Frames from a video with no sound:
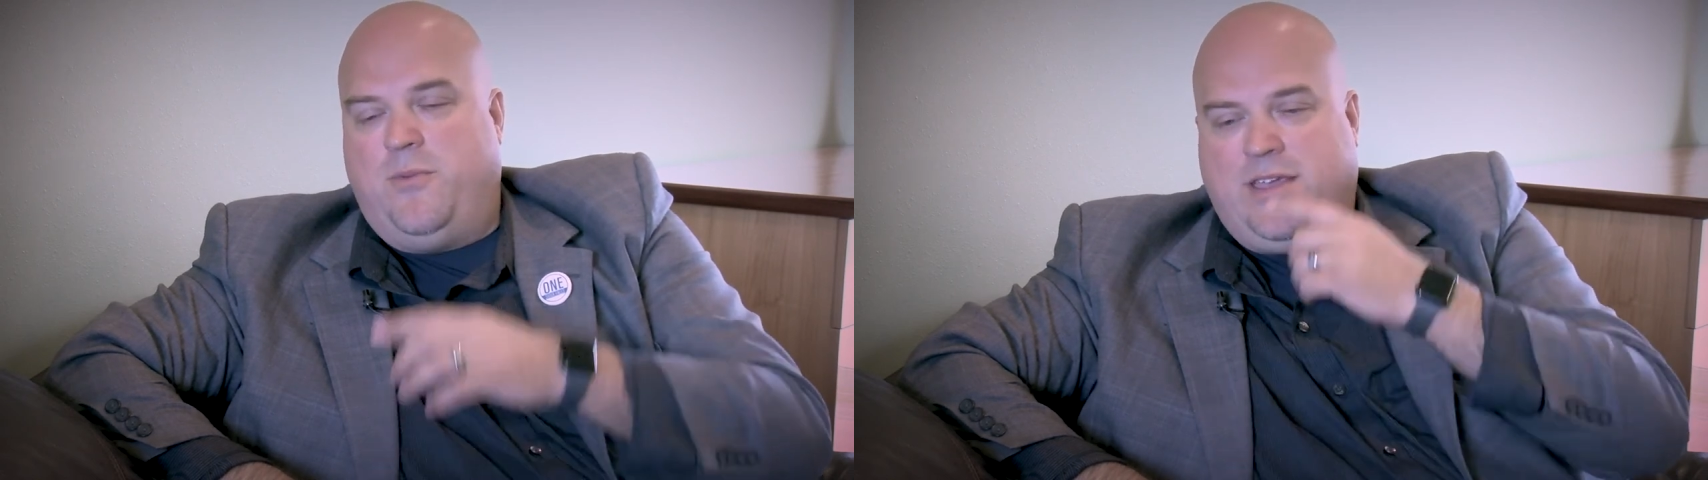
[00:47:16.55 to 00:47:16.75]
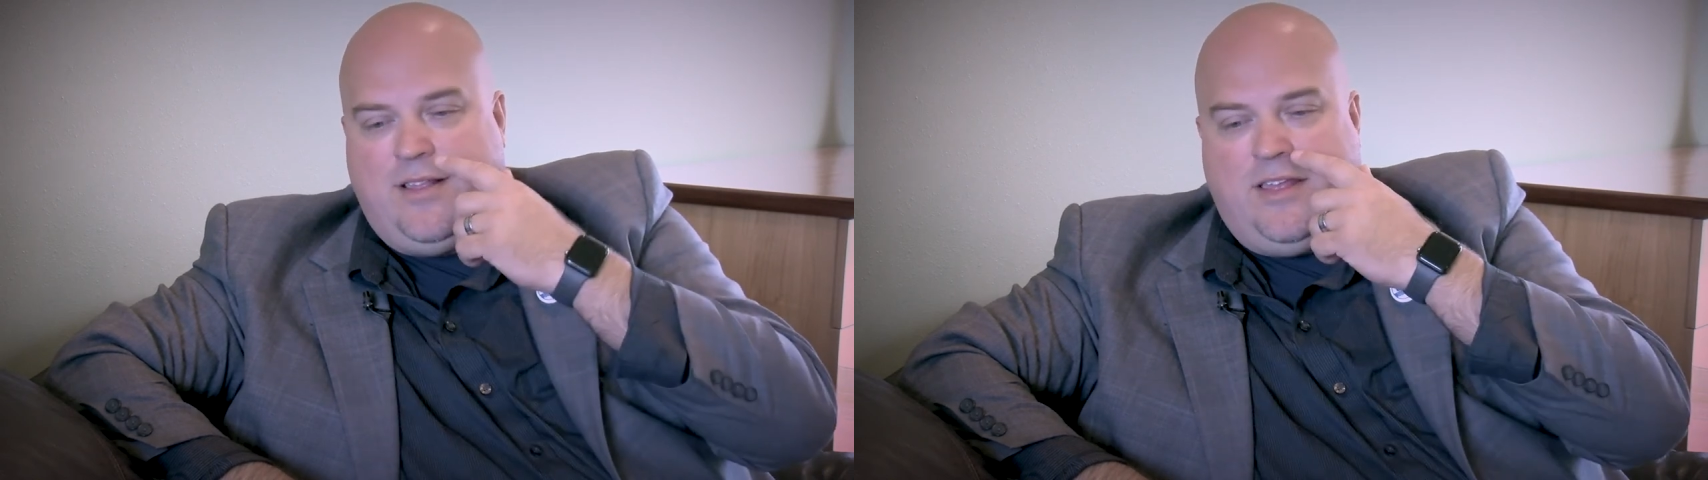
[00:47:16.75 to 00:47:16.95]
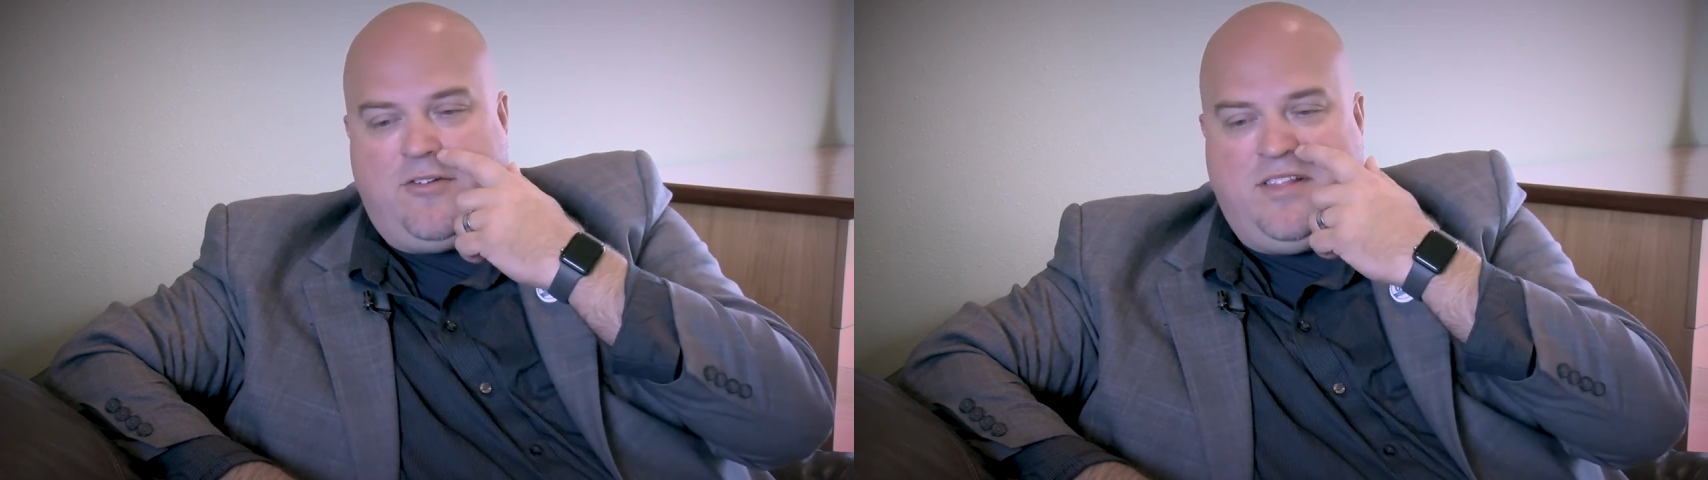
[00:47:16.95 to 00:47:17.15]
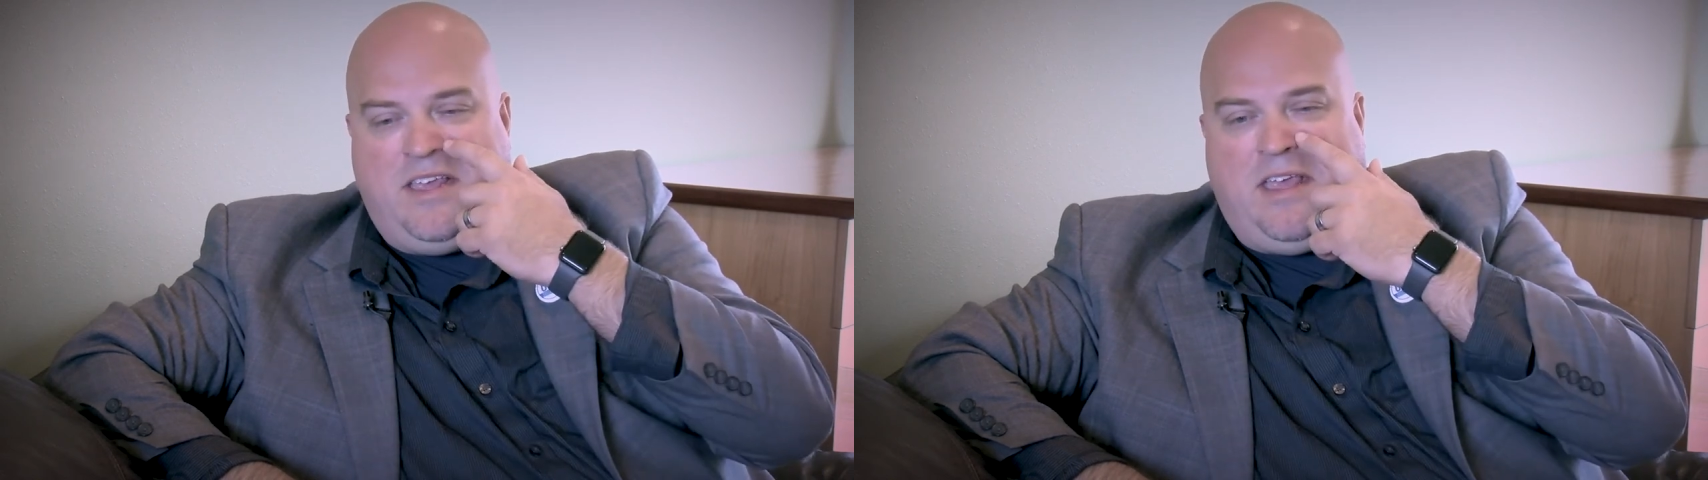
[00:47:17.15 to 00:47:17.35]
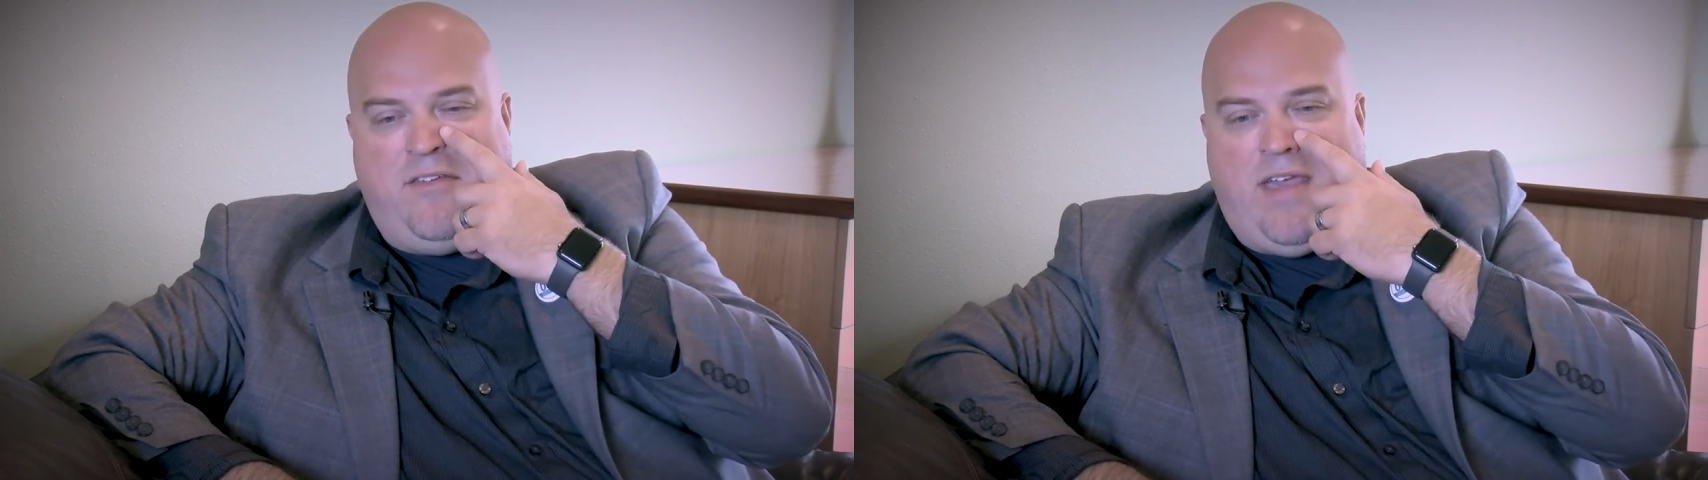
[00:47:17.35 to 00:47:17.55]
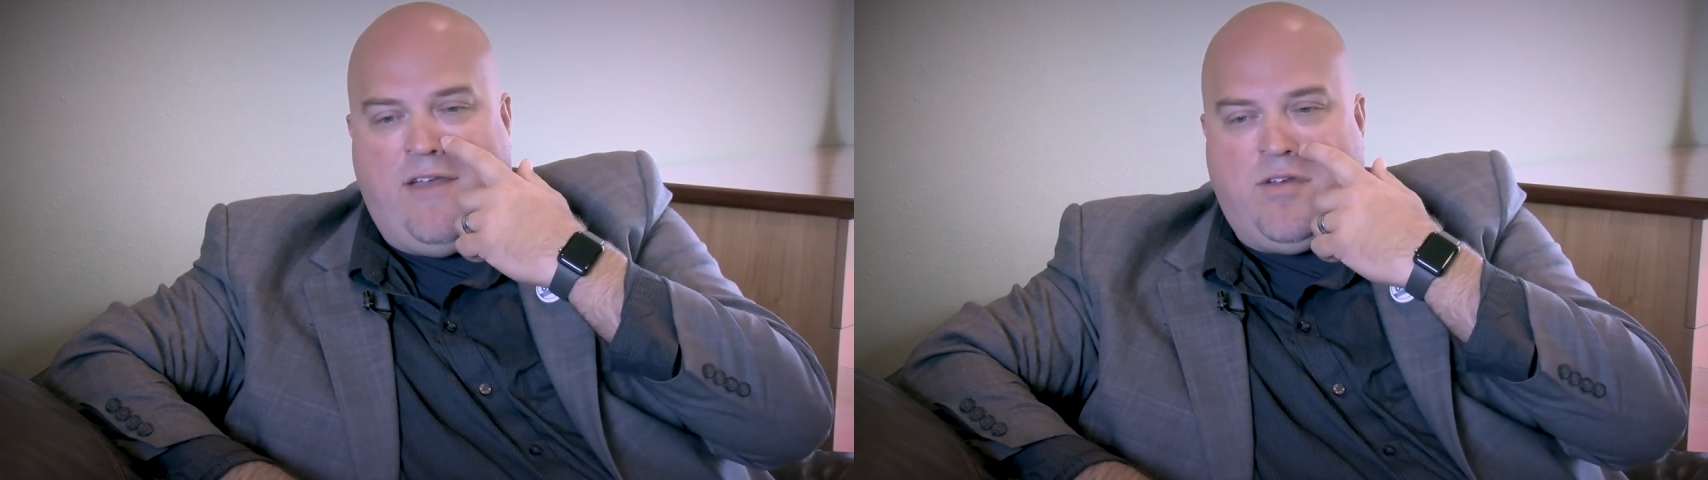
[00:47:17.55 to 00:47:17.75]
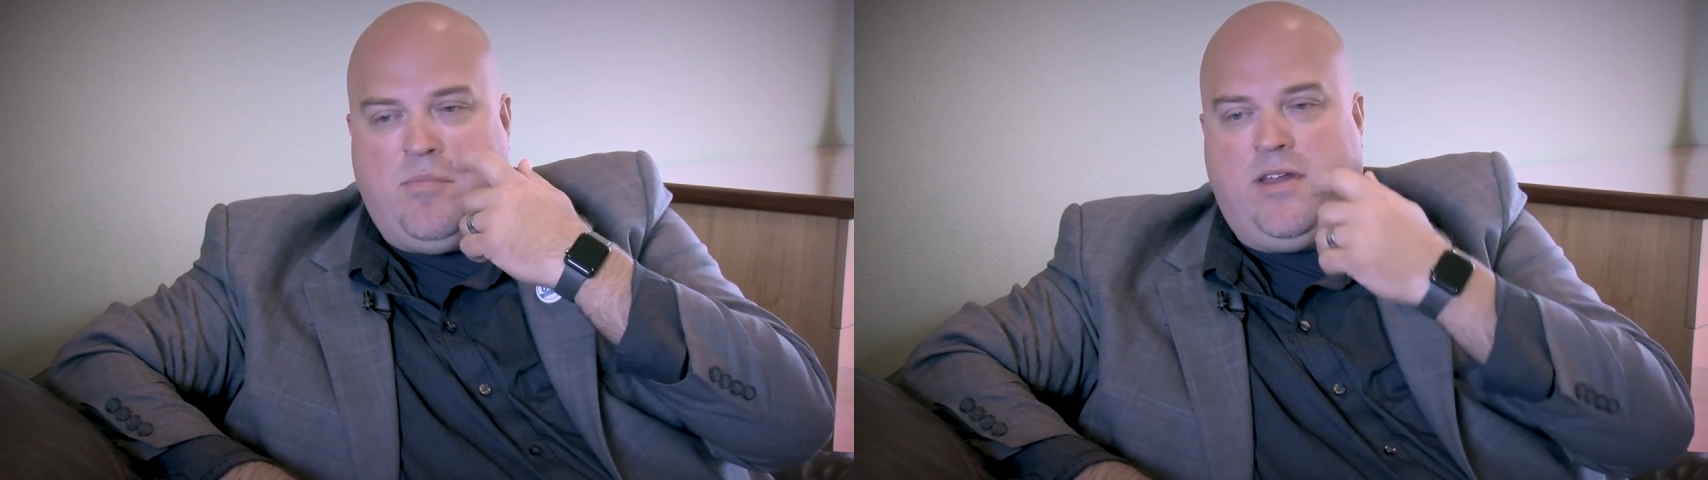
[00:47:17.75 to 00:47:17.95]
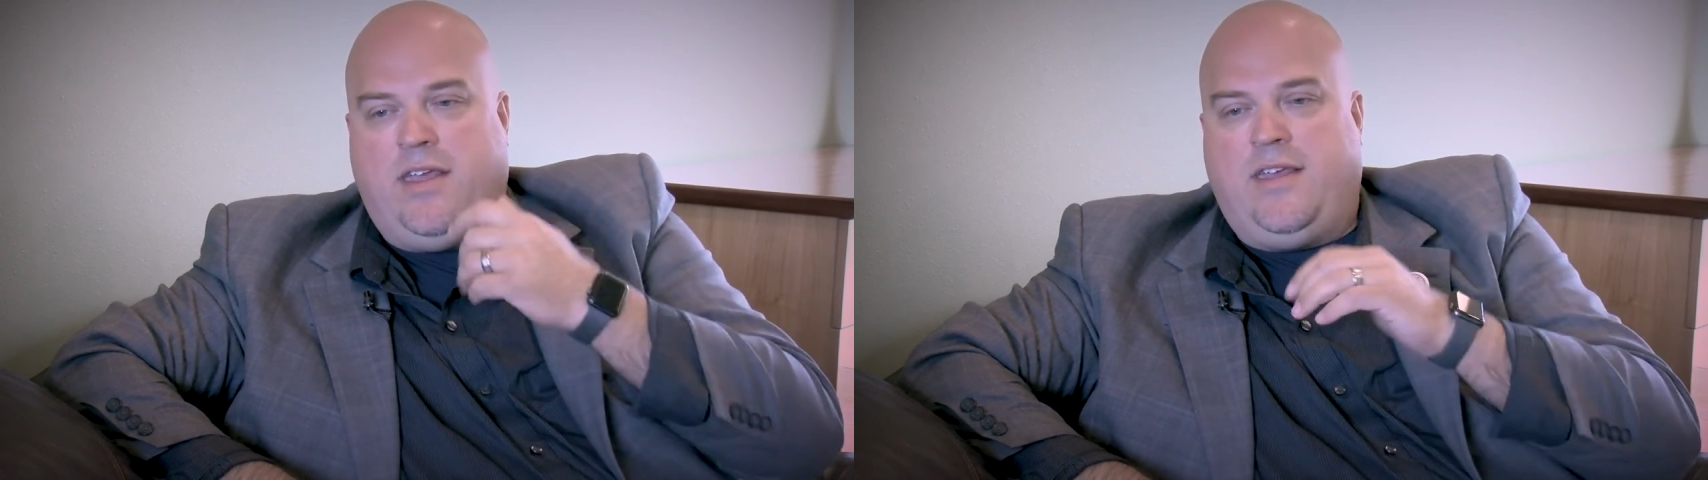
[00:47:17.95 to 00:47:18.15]
we could literally give
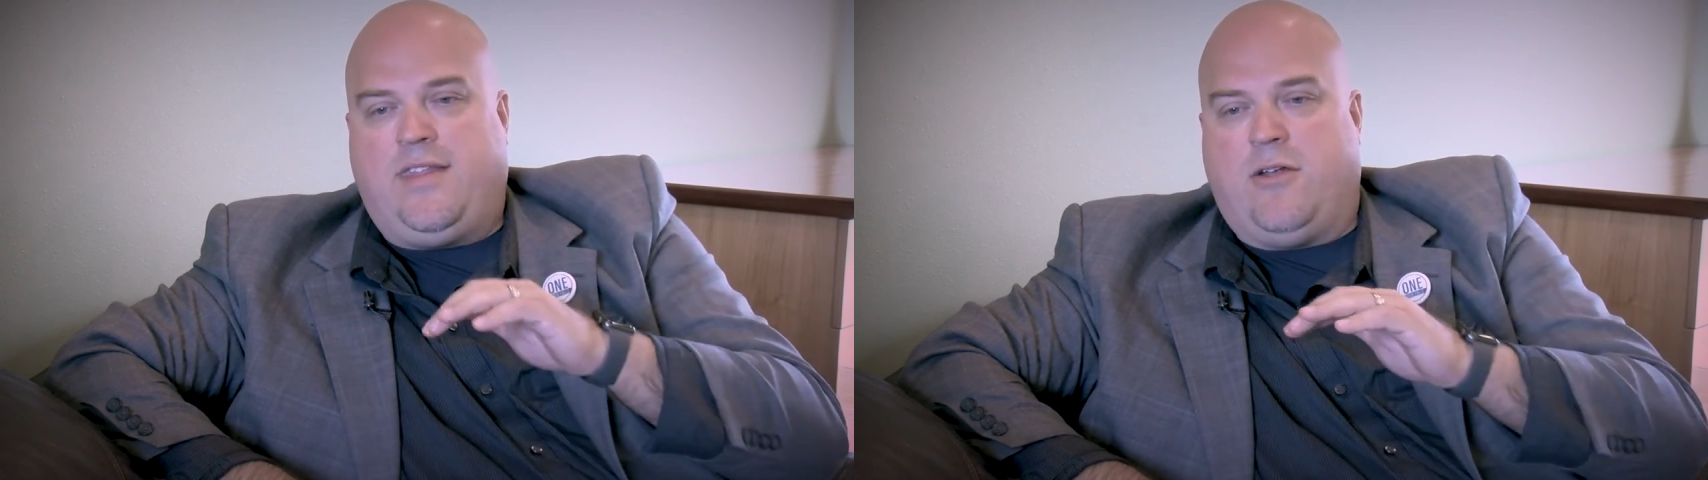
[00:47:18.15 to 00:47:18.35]
everybody